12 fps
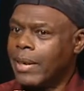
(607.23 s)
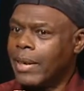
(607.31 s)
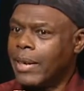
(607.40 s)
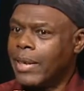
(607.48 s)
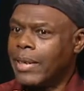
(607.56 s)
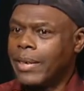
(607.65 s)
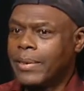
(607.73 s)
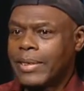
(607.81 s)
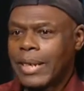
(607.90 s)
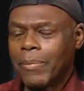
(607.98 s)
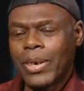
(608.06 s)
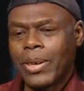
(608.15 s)
can't
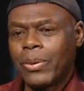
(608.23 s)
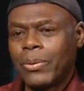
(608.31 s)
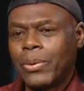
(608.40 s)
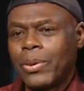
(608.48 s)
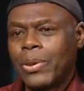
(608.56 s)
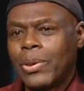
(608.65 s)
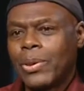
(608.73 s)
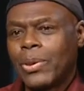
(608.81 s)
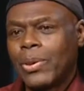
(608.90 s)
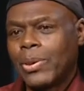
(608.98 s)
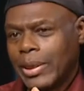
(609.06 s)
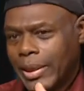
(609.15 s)
somehow
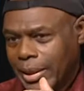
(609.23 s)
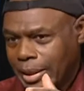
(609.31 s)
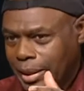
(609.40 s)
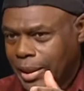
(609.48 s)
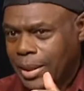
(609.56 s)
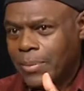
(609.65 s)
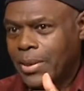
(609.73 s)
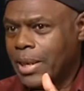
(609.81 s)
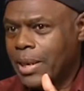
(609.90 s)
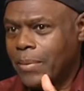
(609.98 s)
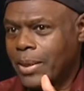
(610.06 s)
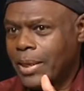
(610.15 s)
see
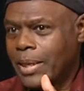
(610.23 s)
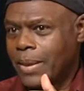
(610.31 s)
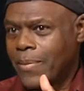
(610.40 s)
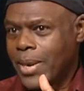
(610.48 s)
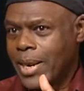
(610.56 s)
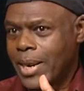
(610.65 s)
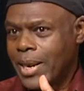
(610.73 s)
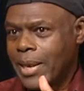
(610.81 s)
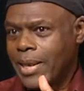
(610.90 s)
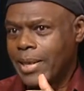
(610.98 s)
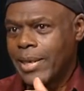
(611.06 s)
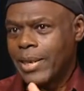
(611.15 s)
themselves in the mirror
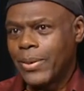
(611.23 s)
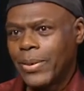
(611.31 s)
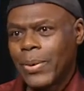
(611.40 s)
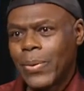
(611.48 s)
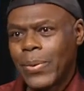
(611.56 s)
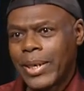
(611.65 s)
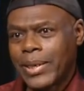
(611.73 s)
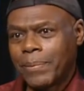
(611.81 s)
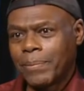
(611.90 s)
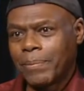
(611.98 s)
and say, you know what,